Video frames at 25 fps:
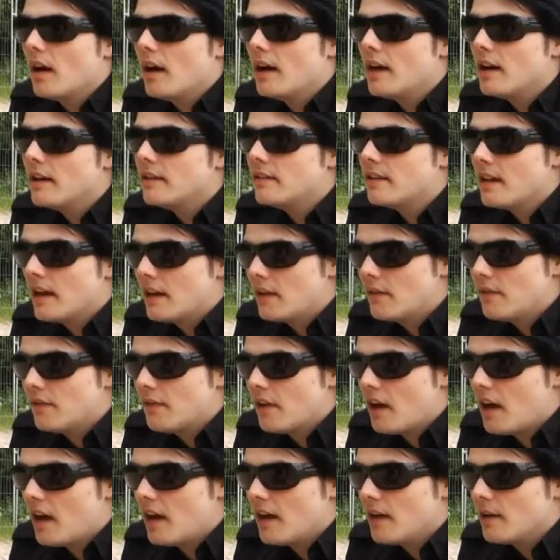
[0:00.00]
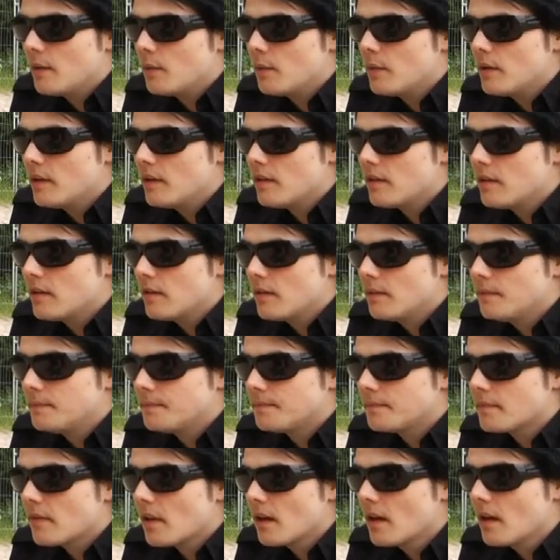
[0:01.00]
I identify with
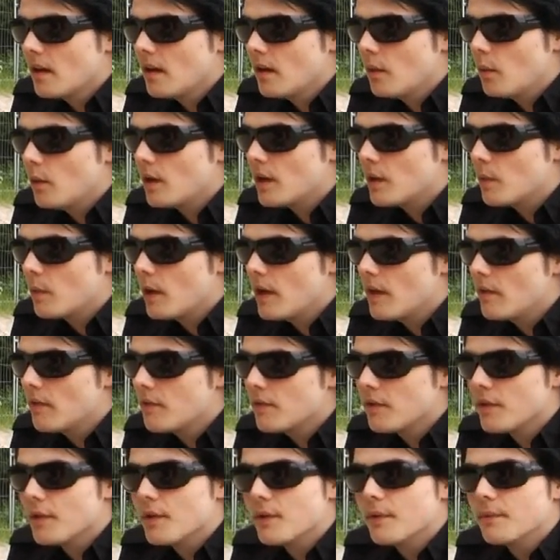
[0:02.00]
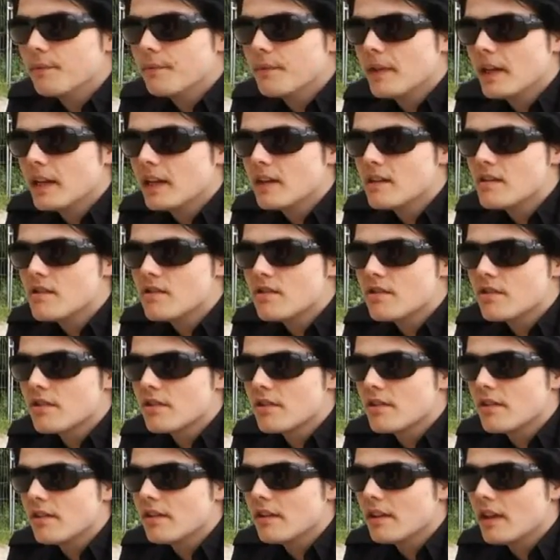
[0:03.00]
what he went through. I can
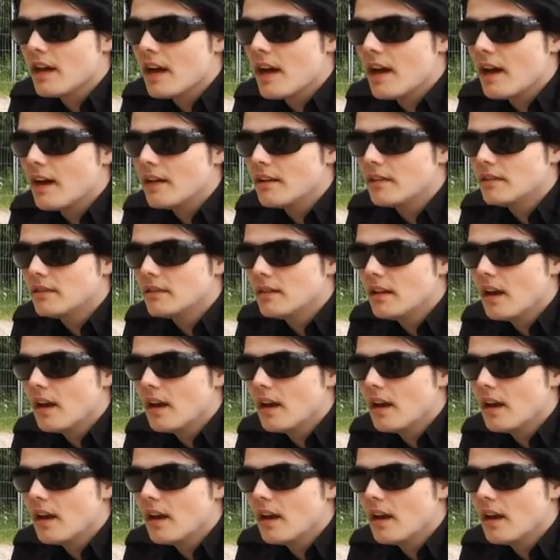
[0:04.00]
assure you of that.